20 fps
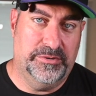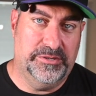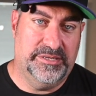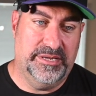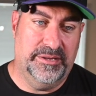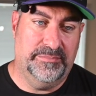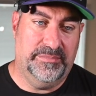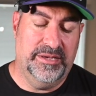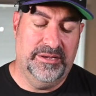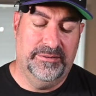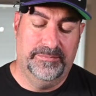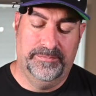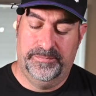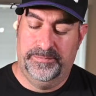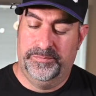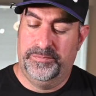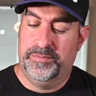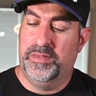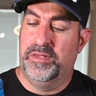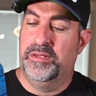or something.
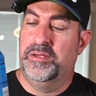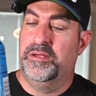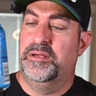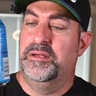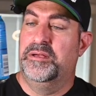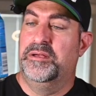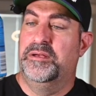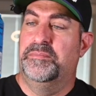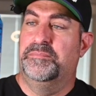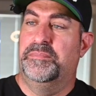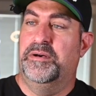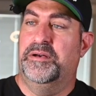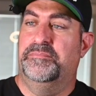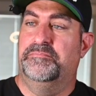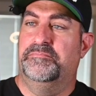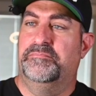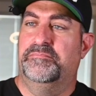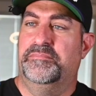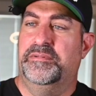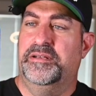
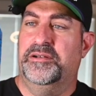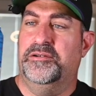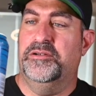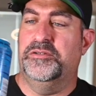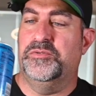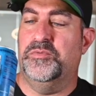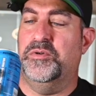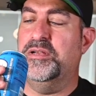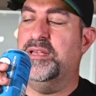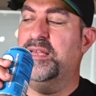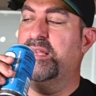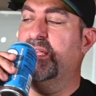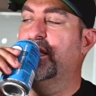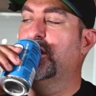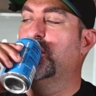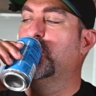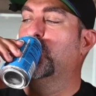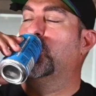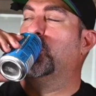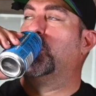But here goes one
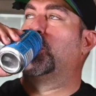can.